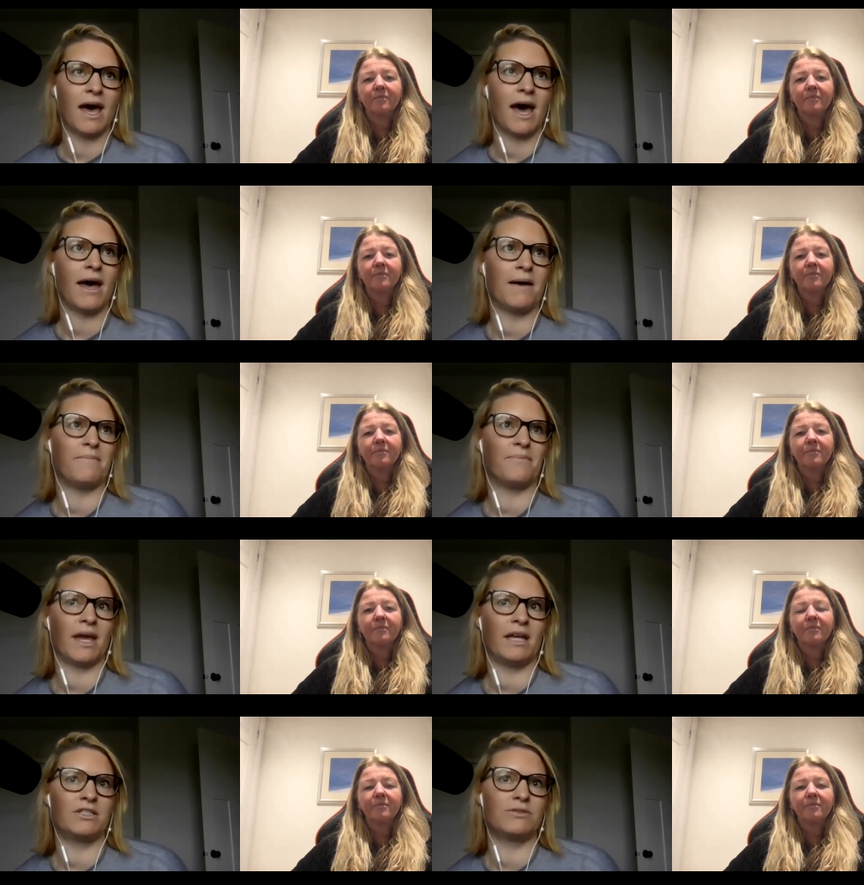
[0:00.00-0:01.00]
Speaker 1: Um,
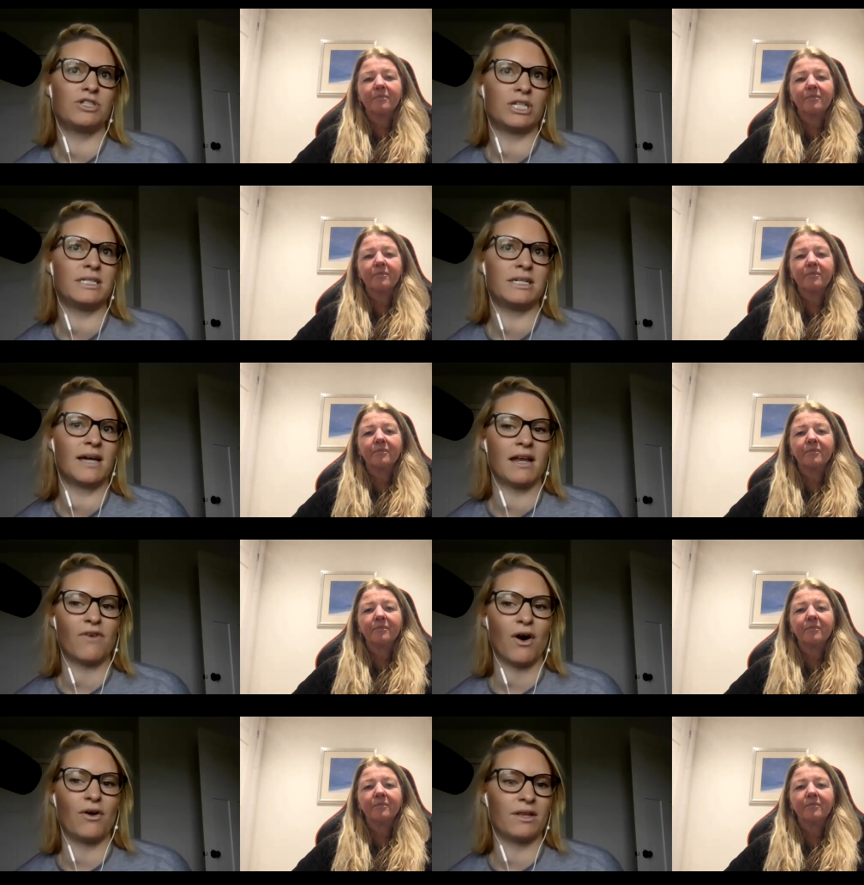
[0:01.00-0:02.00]
and so she did kind
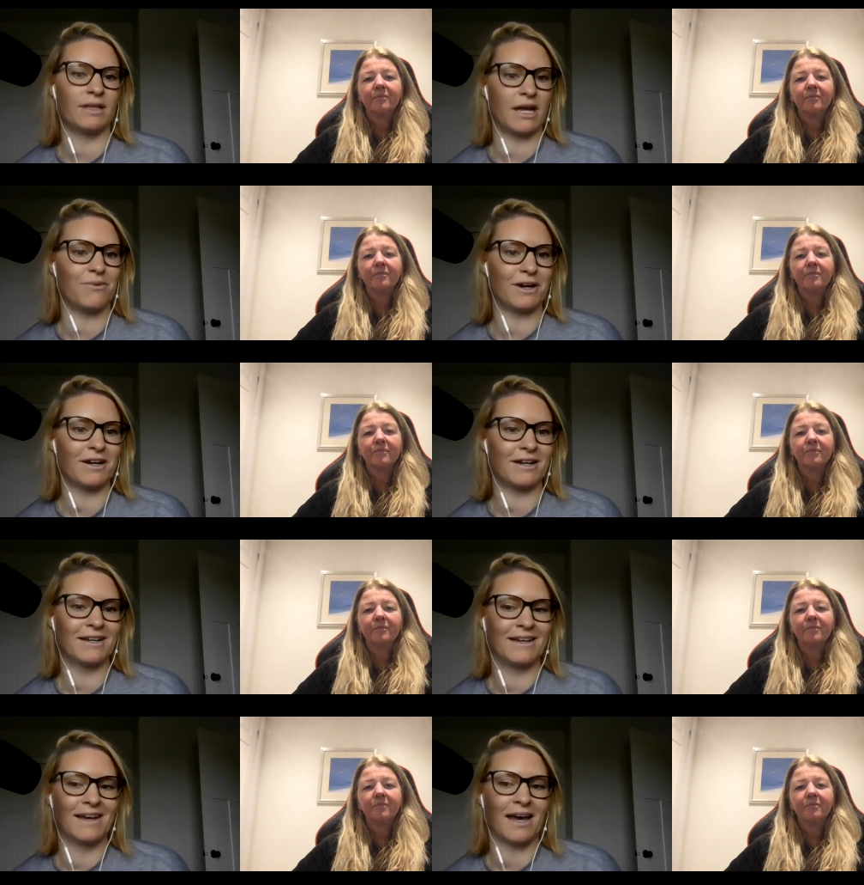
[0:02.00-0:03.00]
of all the legwork
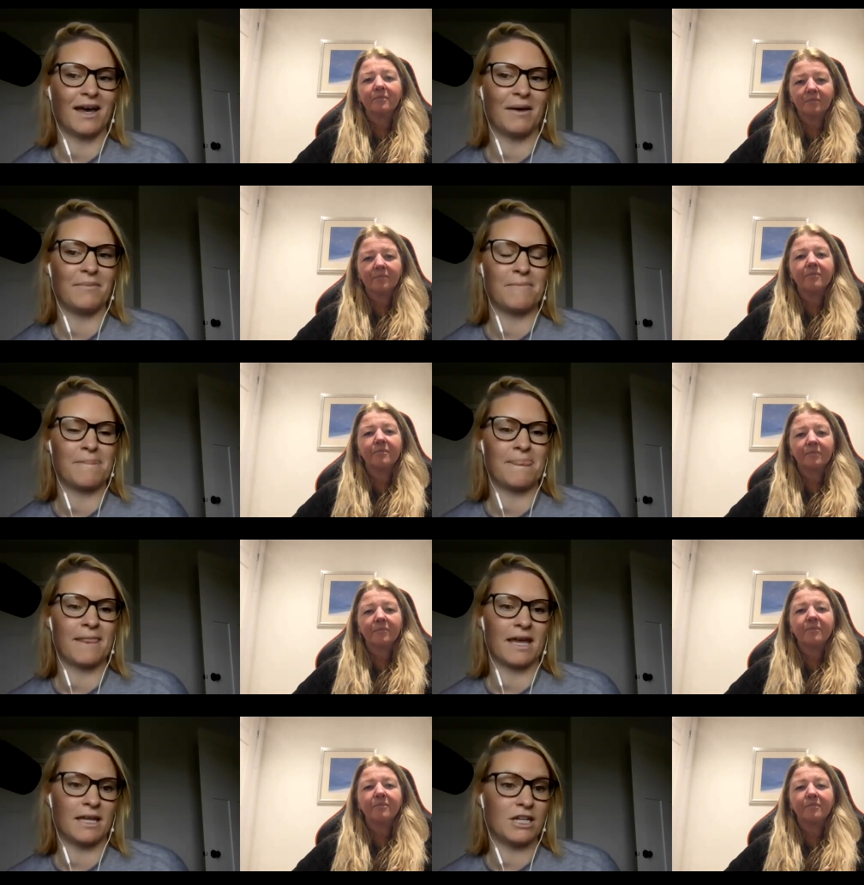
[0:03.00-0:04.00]
um,
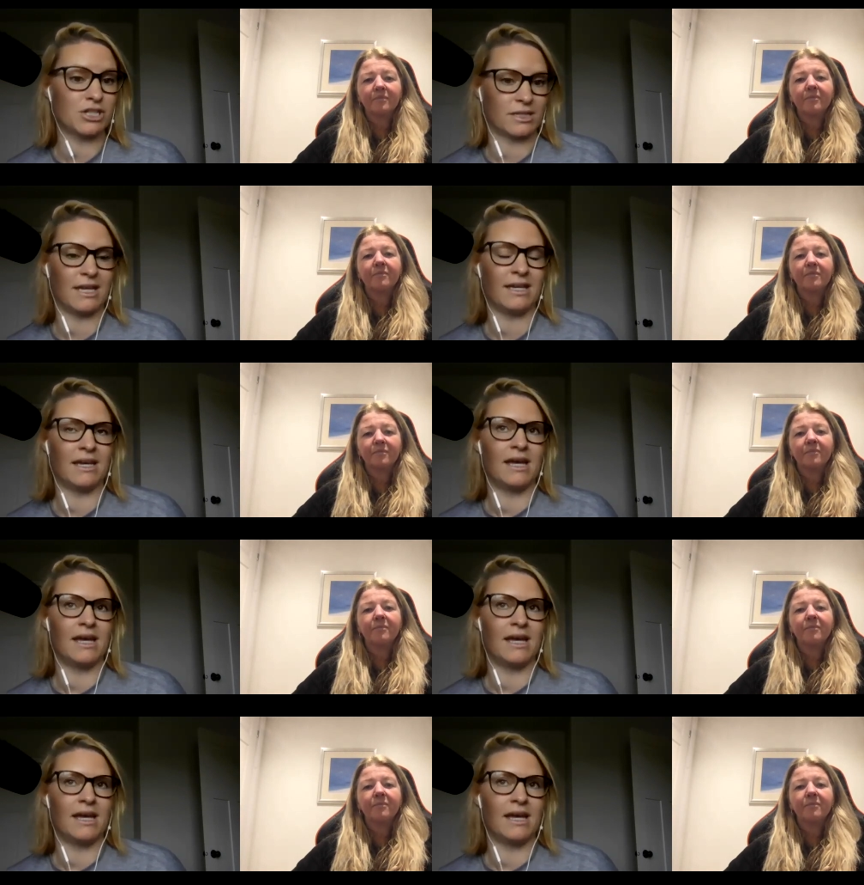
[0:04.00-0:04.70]
initially,